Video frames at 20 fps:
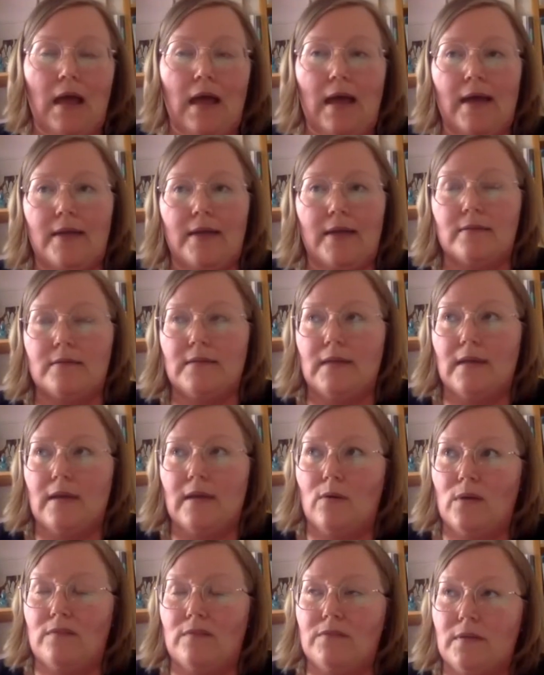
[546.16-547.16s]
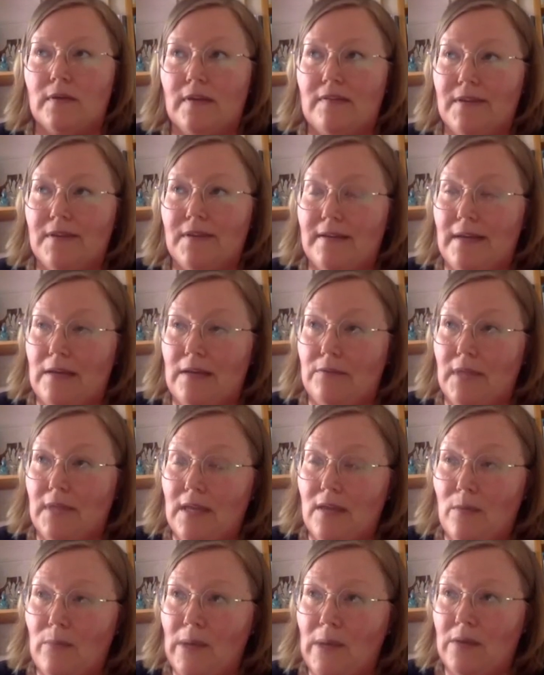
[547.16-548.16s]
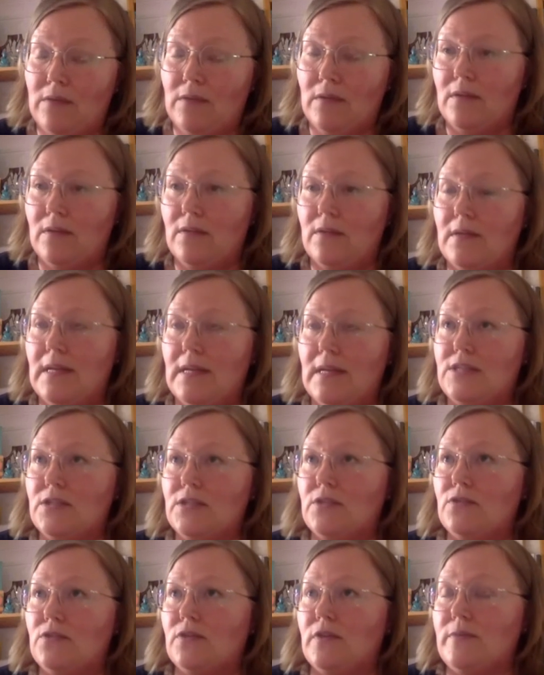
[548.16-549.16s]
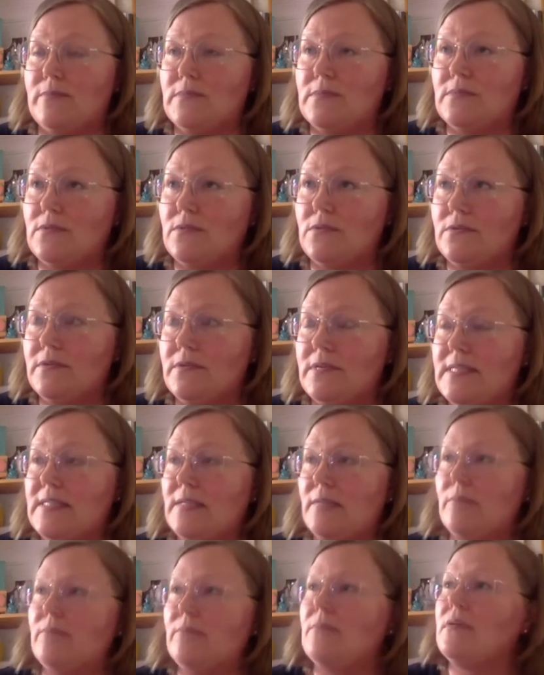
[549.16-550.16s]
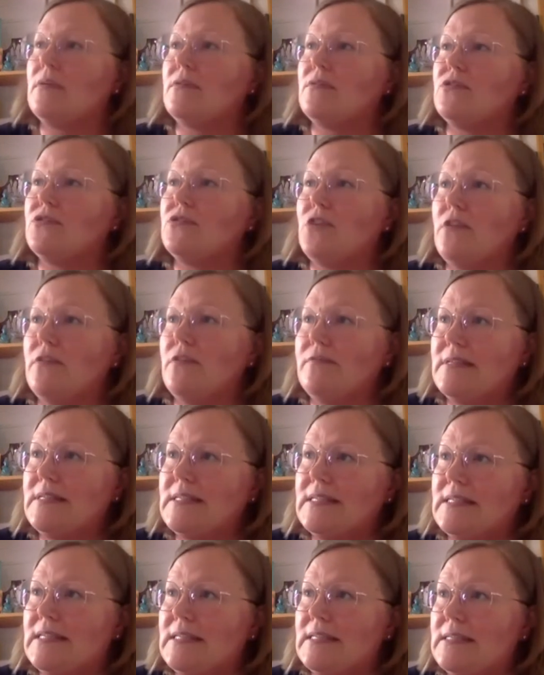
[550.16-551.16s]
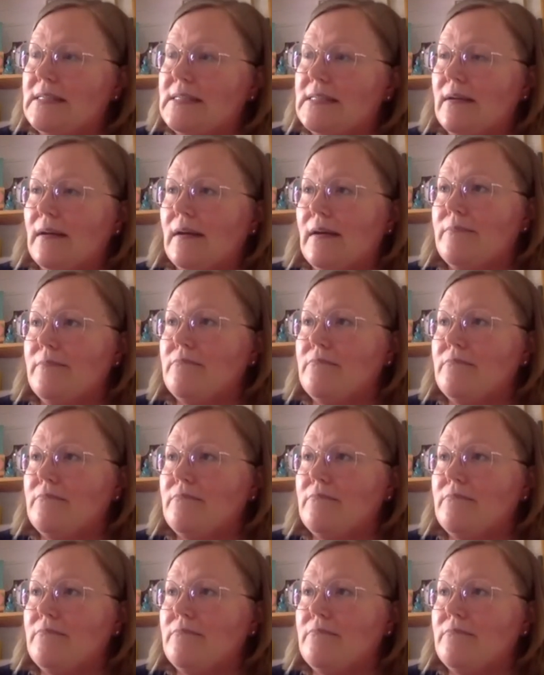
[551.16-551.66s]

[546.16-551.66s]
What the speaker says: And if I now think about the nature tourism services,